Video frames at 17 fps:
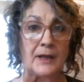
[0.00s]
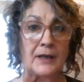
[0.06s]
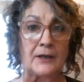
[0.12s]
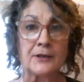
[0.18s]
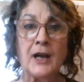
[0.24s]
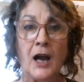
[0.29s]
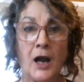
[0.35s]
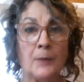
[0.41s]
They're
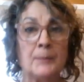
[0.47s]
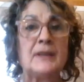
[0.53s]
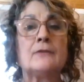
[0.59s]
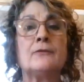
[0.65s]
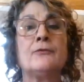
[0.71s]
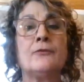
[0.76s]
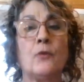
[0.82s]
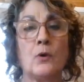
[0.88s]

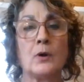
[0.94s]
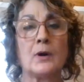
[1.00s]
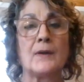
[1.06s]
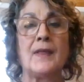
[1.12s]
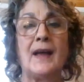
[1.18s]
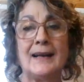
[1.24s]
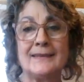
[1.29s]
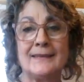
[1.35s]
coming for
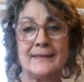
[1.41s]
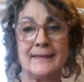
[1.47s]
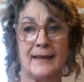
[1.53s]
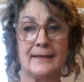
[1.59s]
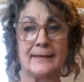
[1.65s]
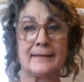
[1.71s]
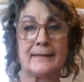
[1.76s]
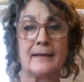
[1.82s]
that
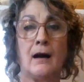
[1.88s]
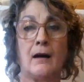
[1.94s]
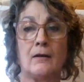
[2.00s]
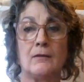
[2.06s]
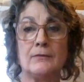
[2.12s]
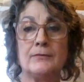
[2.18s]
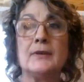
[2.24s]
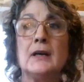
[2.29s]
sense
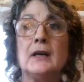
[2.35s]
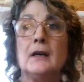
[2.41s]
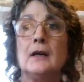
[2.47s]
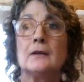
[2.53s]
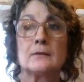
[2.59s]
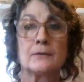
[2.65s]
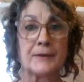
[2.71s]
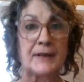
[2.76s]
of
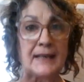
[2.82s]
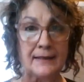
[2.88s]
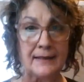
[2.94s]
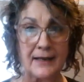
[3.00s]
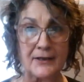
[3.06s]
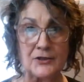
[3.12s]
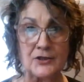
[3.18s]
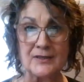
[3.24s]

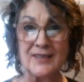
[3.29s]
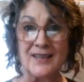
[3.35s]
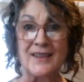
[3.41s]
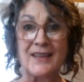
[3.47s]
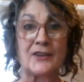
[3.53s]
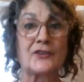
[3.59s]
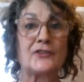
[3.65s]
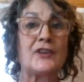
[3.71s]
reconnection to
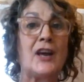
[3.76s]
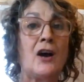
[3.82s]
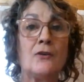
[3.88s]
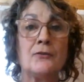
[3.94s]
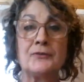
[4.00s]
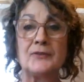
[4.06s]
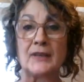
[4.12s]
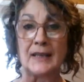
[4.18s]
their
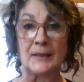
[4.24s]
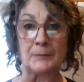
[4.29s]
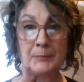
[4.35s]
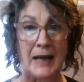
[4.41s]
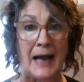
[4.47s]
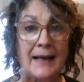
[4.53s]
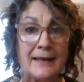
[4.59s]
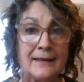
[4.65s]
self, to get
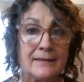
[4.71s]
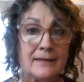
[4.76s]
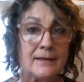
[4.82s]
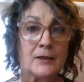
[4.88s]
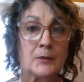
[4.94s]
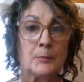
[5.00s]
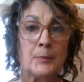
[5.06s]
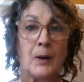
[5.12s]
back into
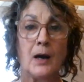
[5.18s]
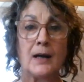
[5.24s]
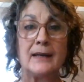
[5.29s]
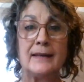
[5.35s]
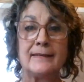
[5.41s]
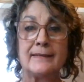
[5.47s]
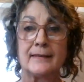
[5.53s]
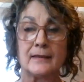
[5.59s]
their
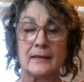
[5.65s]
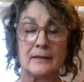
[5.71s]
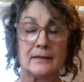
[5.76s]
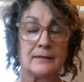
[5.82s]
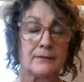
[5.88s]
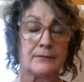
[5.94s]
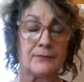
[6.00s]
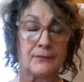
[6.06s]
bodies,
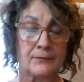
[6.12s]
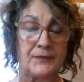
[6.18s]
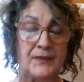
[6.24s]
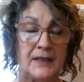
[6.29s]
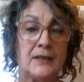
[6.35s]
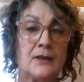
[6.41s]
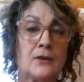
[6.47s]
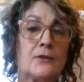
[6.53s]
to
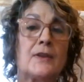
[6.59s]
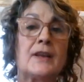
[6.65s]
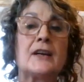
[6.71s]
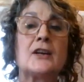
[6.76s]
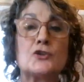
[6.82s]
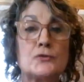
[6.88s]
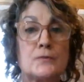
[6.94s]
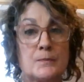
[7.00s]
figure their